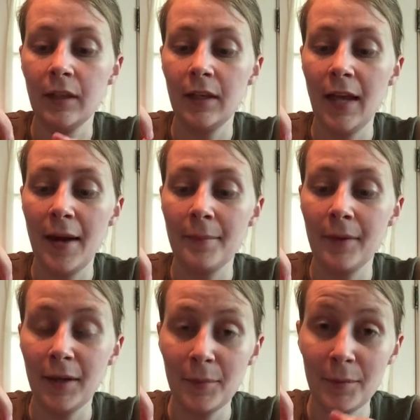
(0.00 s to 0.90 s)

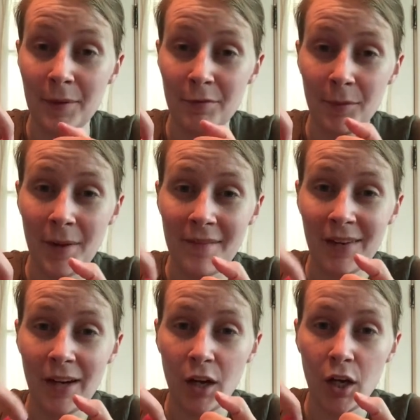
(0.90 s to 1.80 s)
inhibit me from
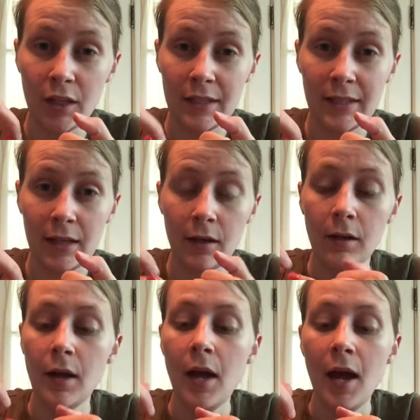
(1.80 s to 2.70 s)
having a good
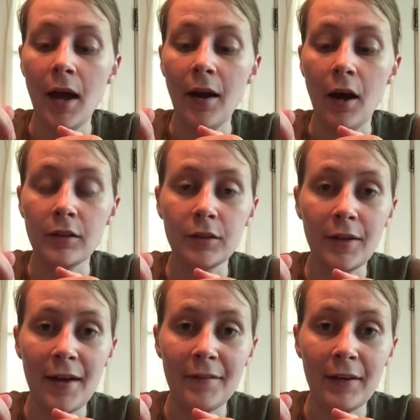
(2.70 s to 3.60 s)
seal, and also
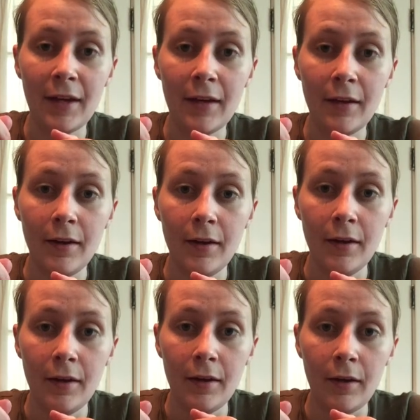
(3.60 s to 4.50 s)
having it
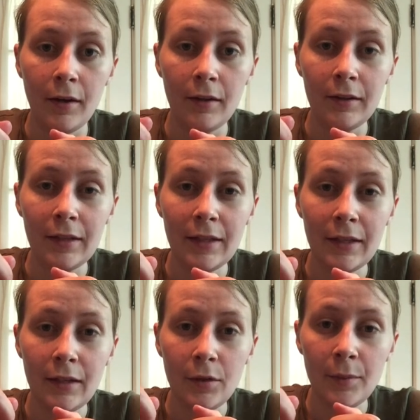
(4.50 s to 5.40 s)
a
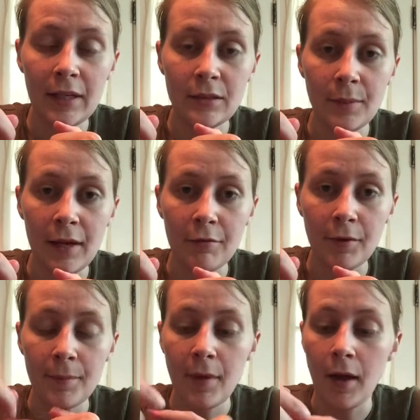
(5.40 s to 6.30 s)
little ways away
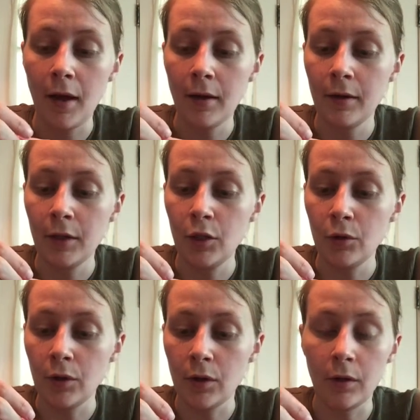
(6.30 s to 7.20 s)
from the
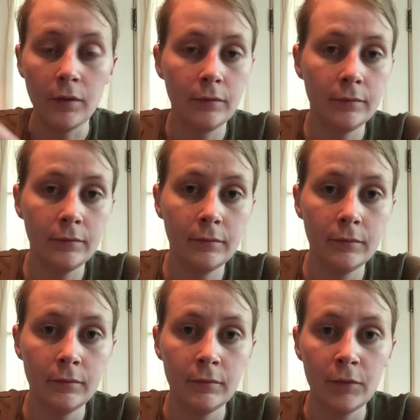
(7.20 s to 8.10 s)
cuticle.
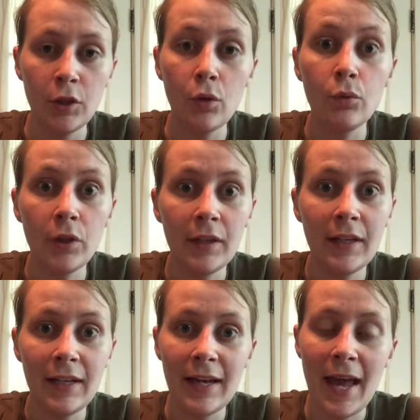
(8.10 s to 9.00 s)
You don't really
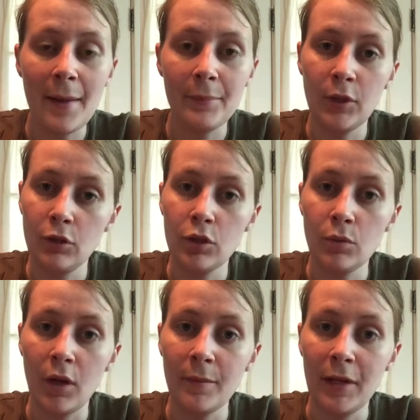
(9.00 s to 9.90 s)
need a gap, but you just
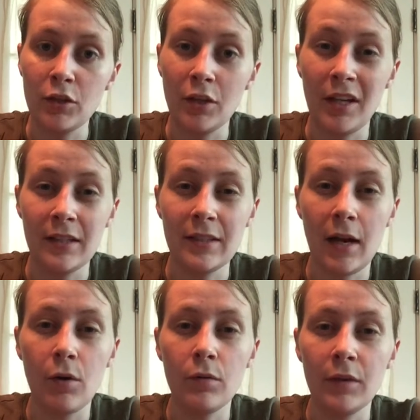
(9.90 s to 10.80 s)
want to make sure that it's
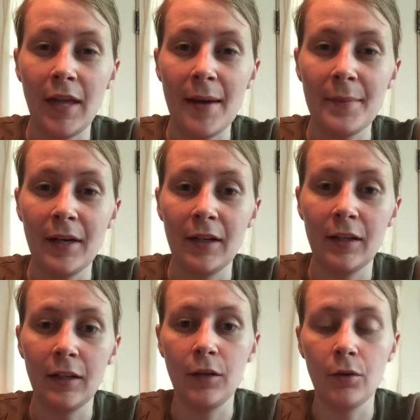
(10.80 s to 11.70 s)
not overlapping
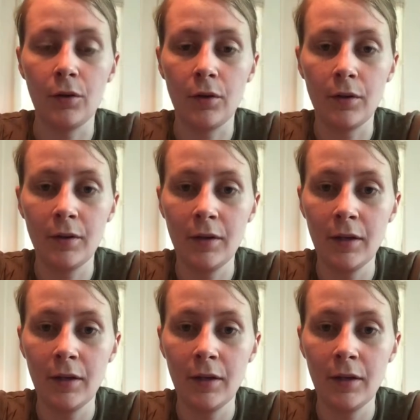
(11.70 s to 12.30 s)
onto the cuticle.